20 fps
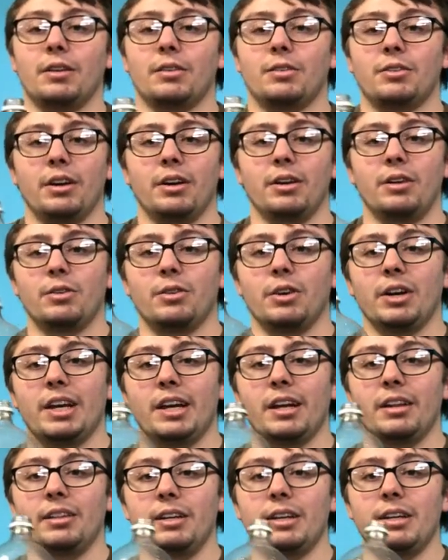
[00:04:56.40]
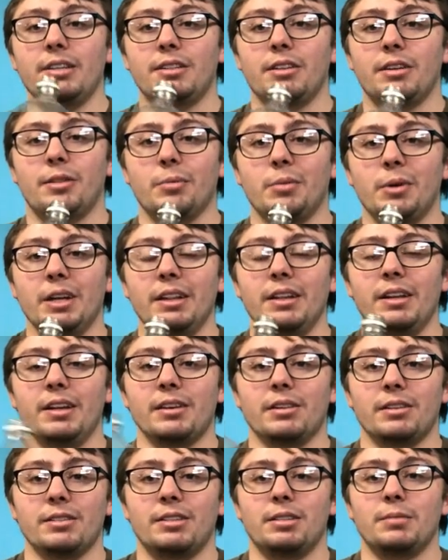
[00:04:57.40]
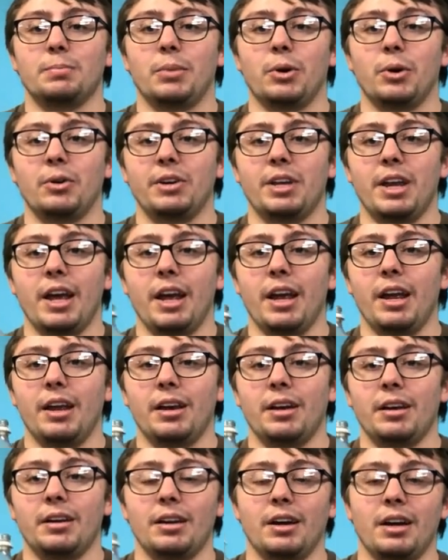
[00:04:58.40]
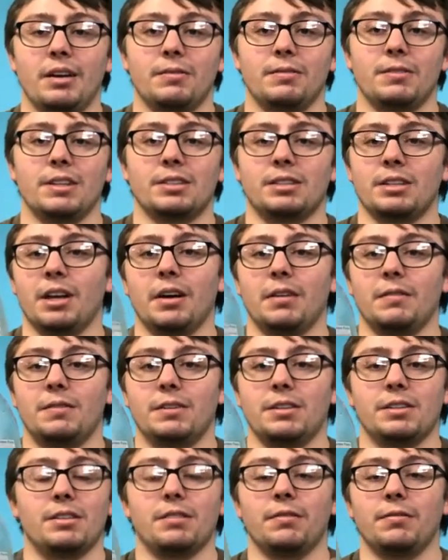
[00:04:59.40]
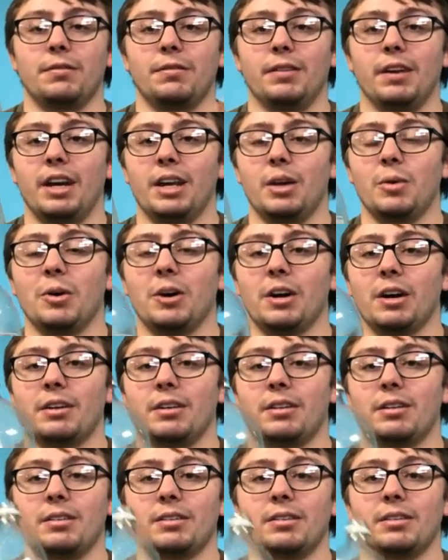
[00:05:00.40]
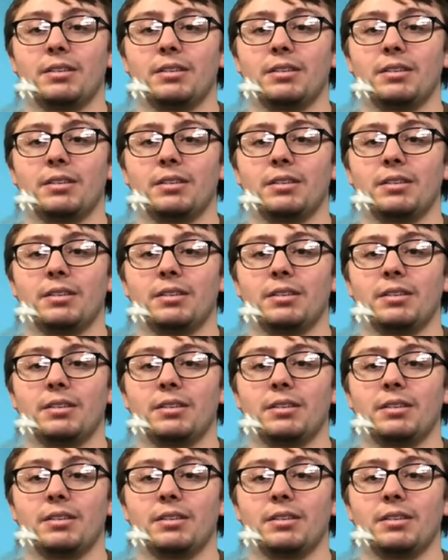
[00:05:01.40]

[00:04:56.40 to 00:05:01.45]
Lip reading: Trying to drink at least 3 liters per day, not of this stuff, just of any water,